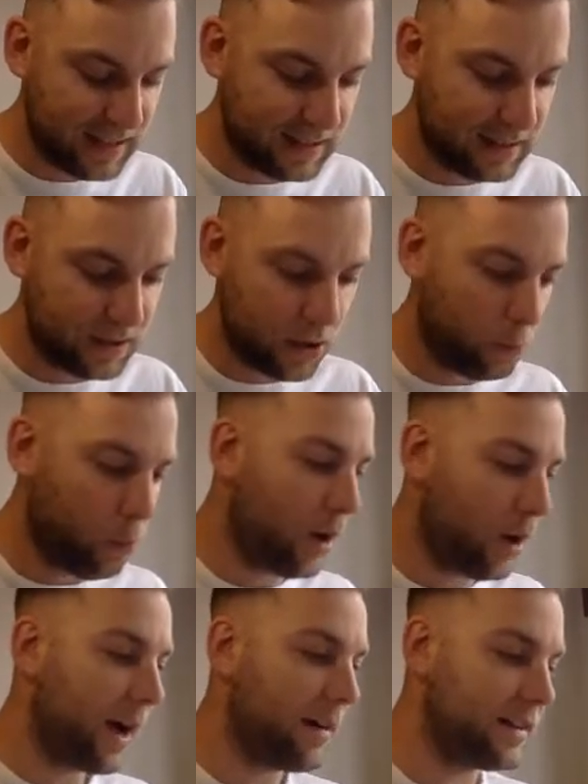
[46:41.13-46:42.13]
So 1
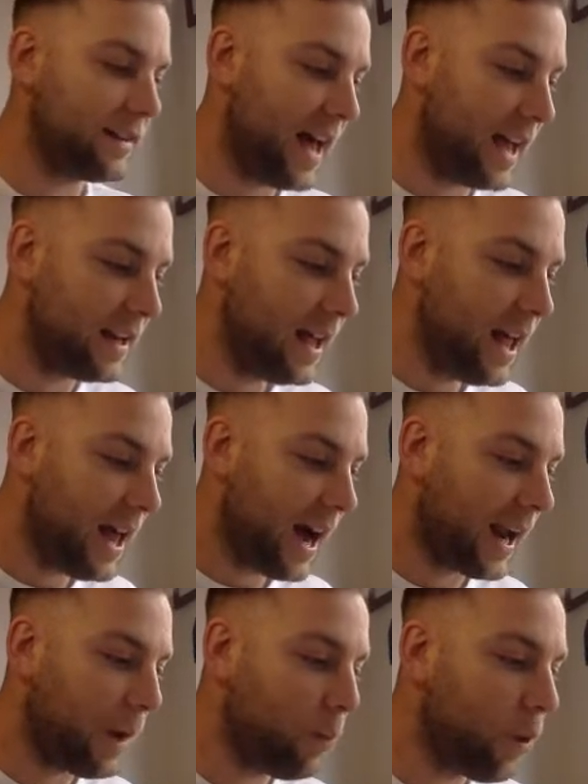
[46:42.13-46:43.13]
out of 10. And
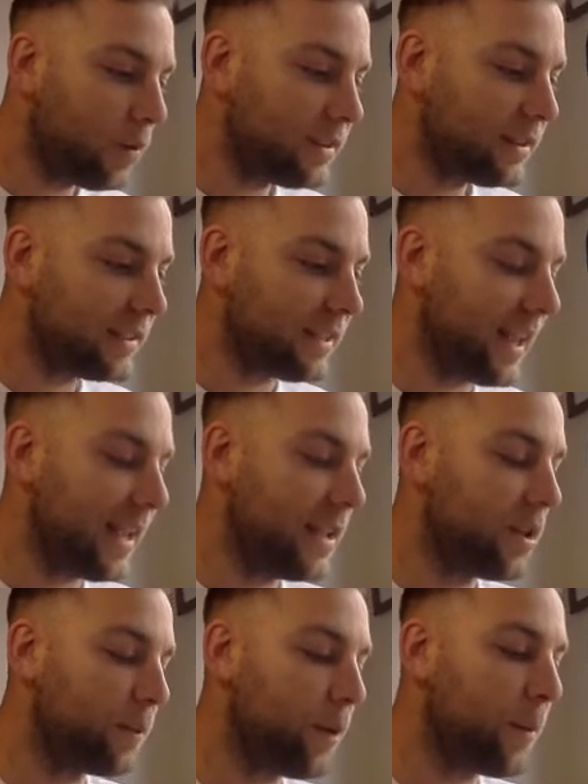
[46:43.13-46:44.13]
I want to see the
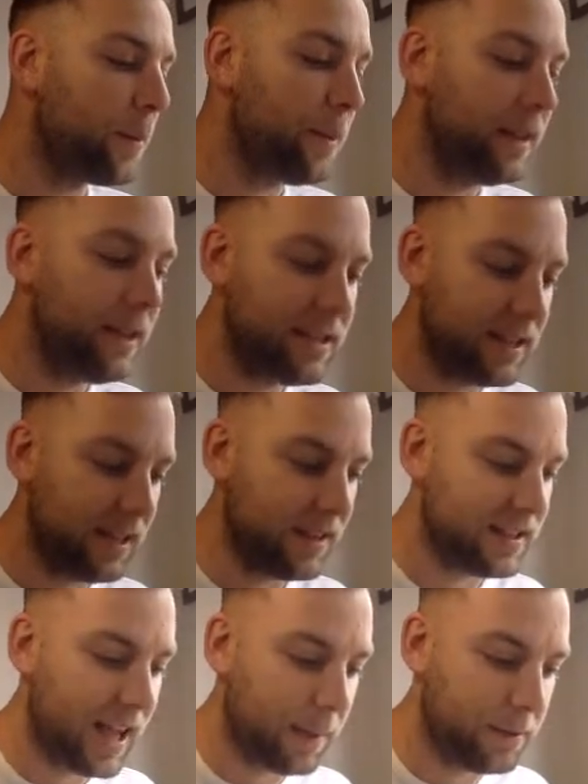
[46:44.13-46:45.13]
probability of this
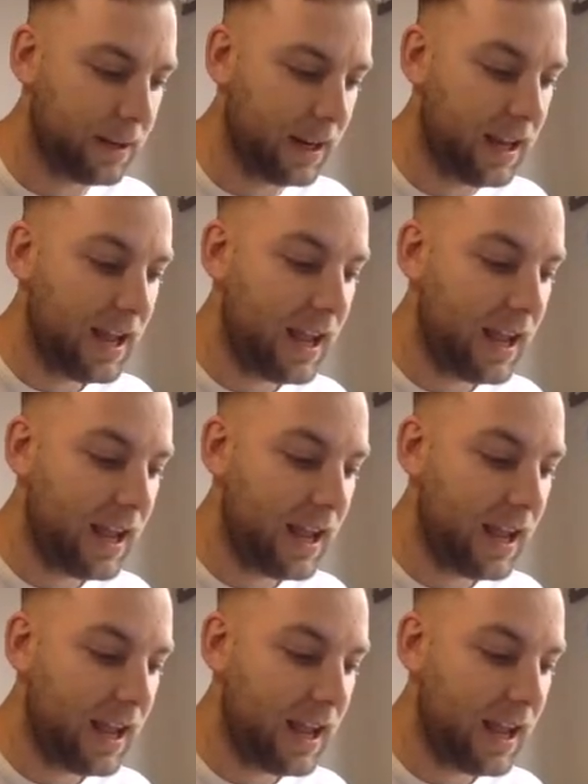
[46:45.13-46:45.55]
happening